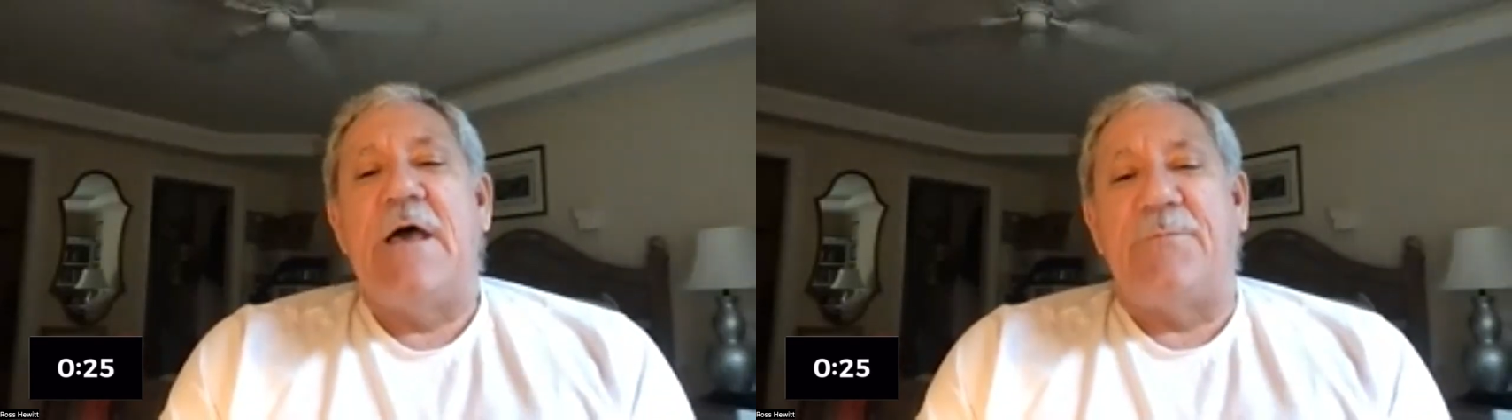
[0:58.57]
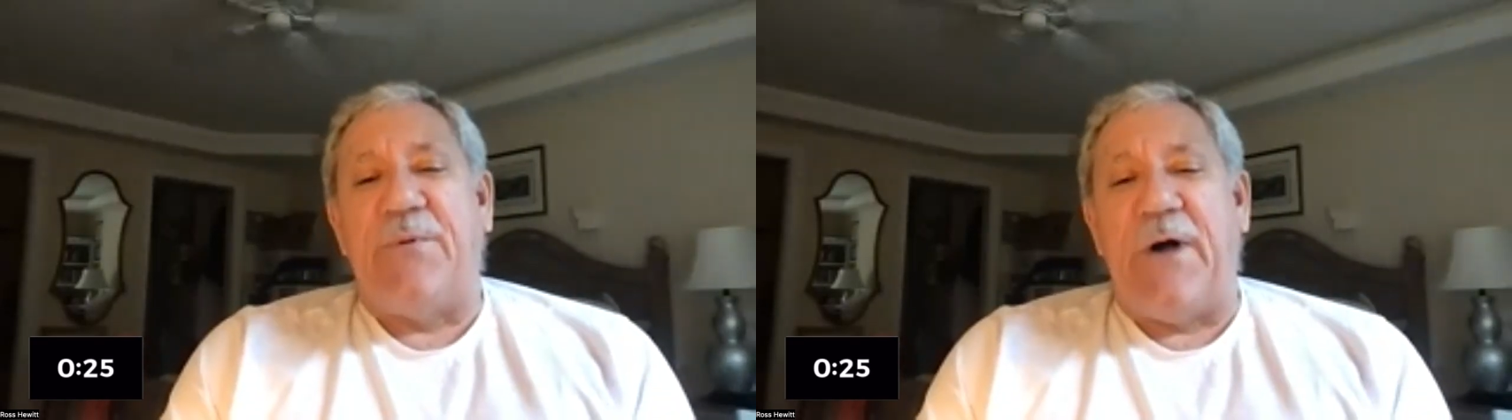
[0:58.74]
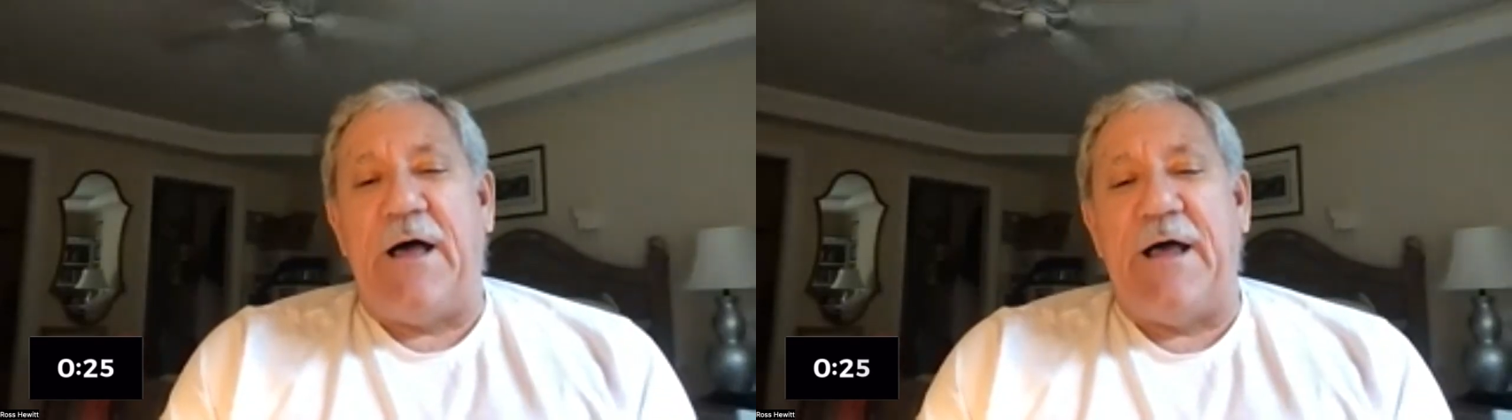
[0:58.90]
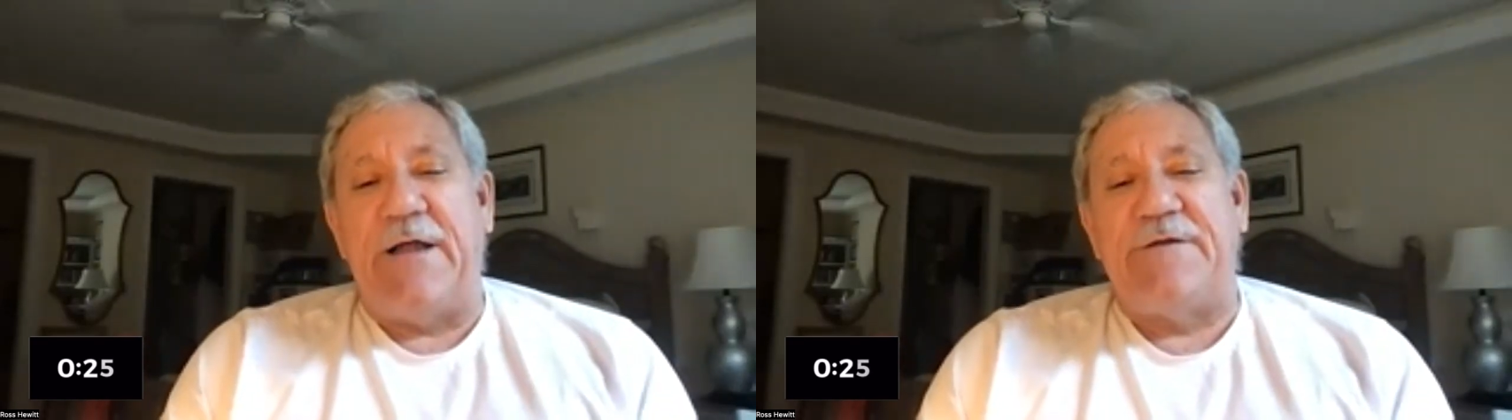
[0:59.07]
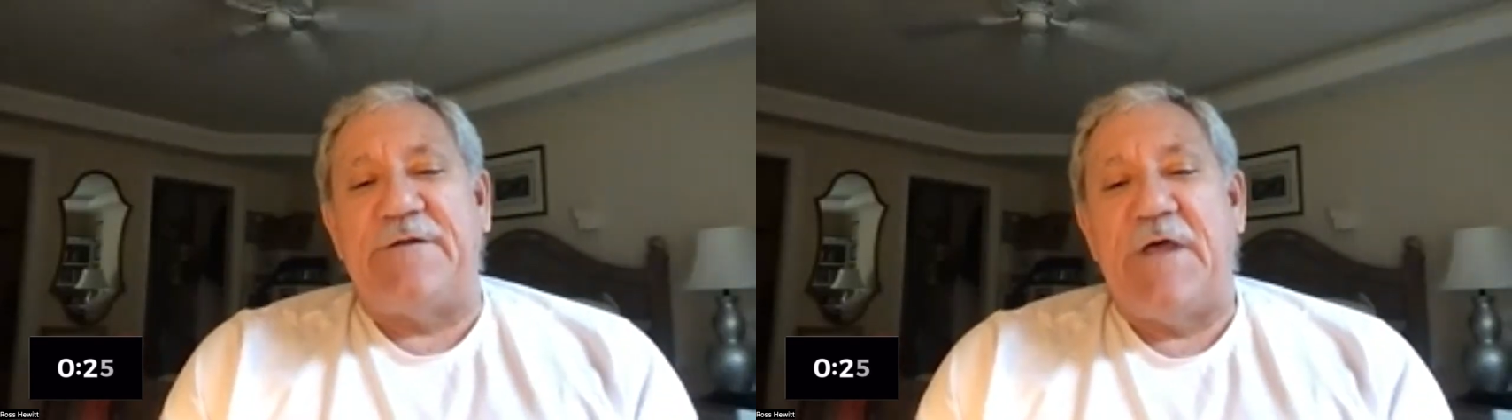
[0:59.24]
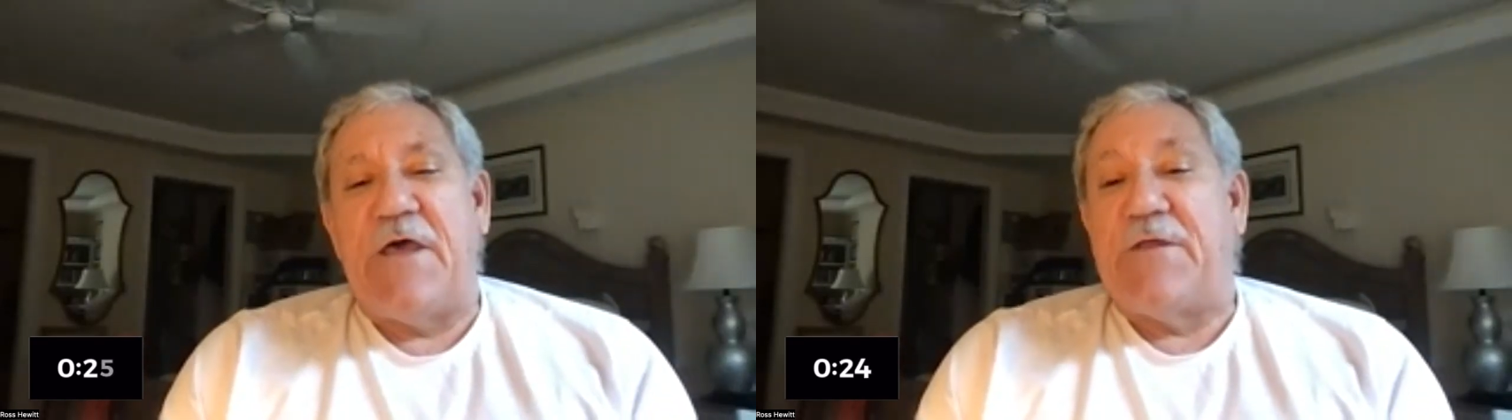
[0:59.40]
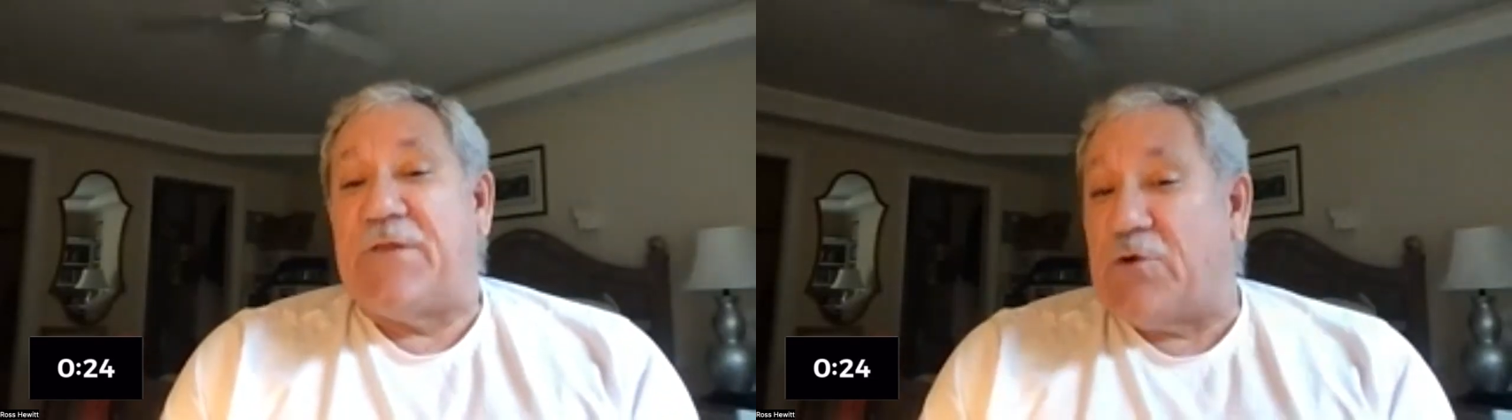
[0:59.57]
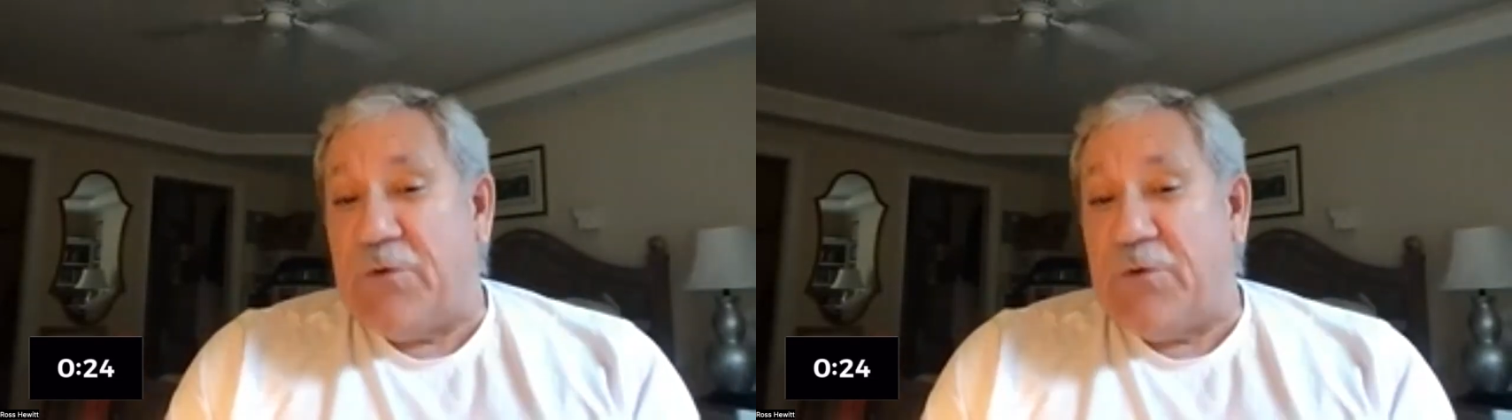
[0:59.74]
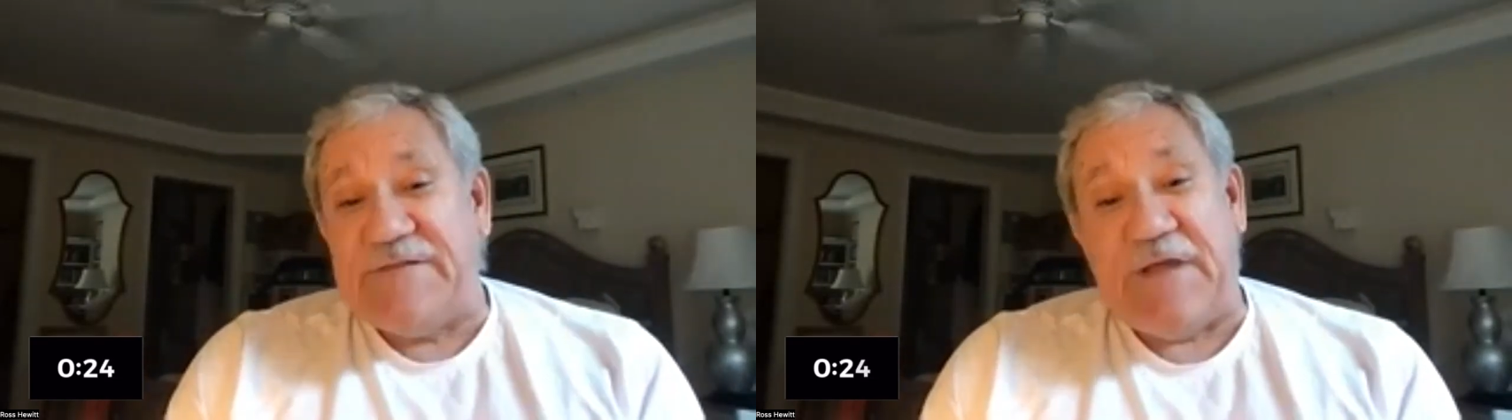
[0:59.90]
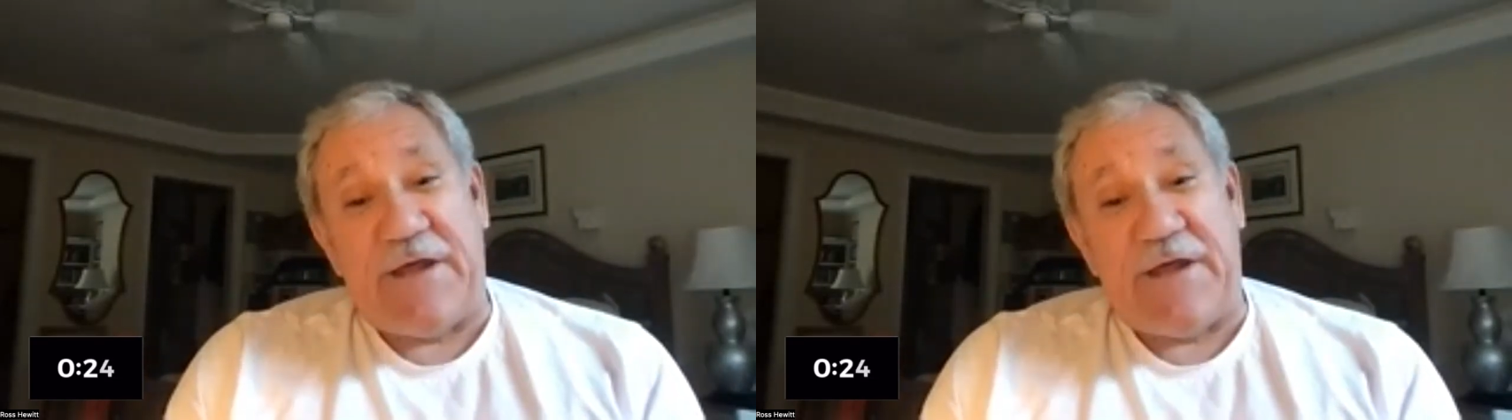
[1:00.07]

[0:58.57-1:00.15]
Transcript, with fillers: but the queen's